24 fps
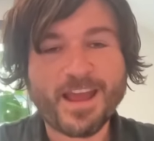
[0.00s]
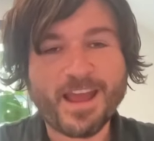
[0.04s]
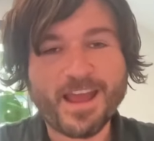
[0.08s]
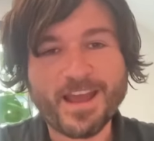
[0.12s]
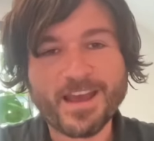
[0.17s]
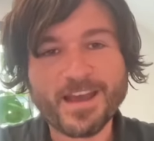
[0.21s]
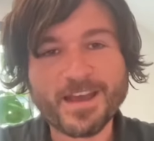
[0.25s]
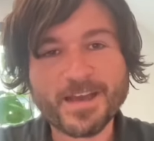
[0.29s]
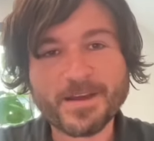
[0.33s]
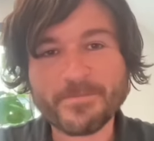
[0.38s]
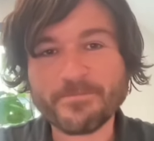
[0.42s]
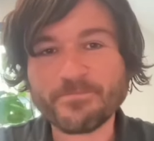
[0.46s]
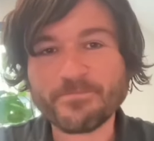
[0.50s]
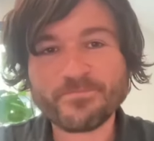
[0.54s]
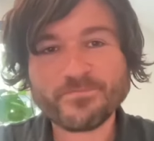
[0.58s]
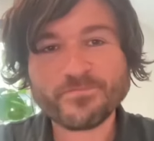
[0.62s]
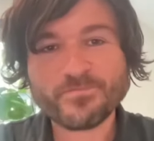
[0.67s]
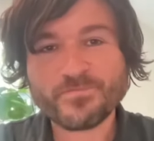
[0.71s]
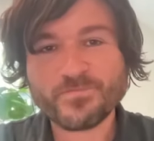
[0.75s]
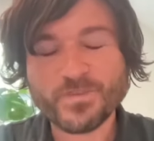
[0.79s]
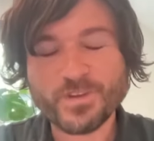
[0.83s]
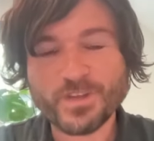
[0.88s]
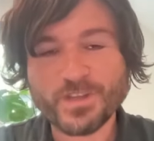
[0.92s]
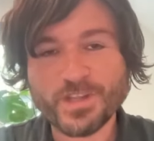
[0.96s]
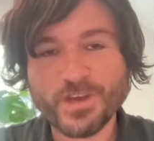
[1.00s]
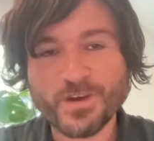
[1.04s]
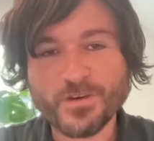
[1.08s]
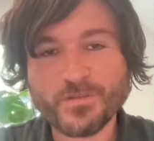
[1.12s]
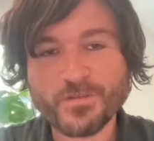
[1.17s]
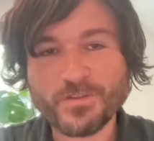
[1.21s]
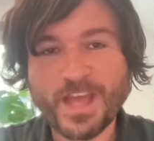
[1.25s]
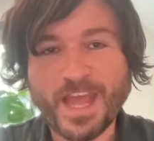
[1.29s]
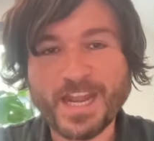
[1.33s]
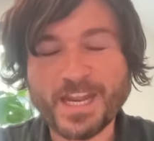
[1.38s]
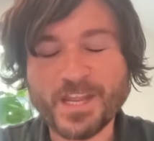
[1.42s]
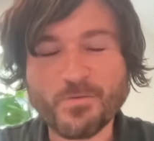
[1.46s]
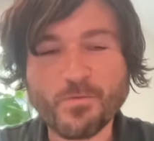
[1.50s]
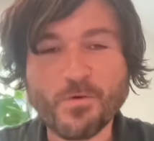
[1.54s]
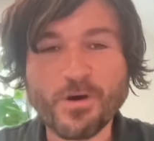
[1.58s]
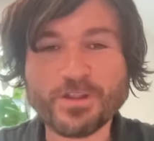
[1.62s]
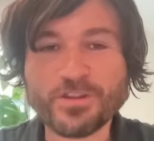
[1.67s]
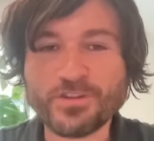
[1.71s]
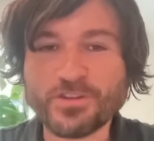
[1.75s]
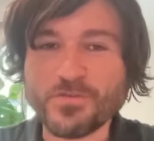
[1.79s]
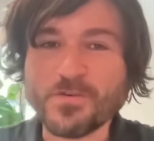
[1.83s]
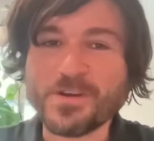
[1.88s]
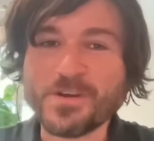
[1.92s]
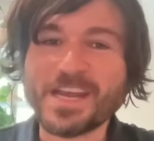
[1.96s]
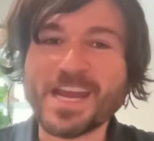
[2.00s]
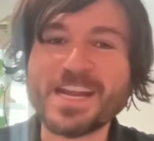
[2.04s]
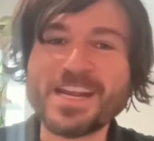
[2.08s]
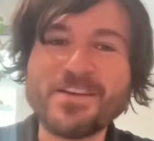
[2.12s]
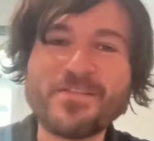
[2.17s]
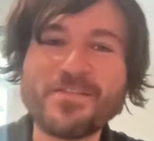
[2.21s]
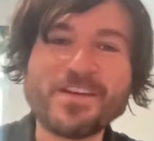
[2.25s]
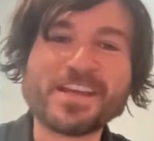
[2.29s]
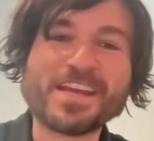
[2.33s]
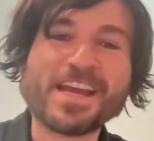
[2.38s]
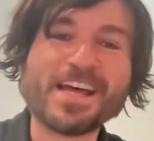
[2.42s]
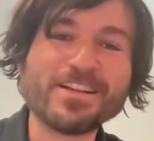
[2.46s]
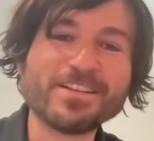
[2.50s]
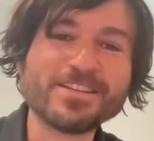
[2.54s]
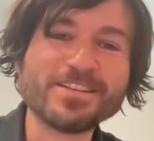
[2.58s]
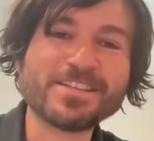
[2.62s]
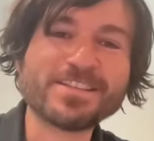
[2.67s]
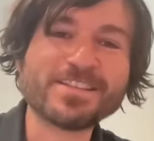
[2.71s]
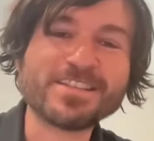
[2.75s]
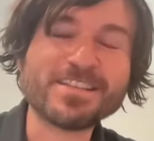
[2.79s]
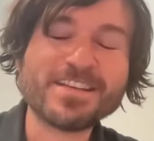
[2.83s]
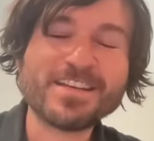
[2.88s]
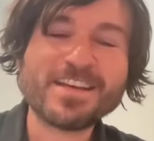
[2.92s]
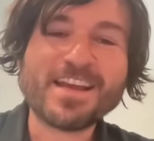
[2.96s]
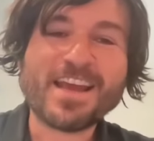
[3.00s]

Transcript: anyone doing anything else.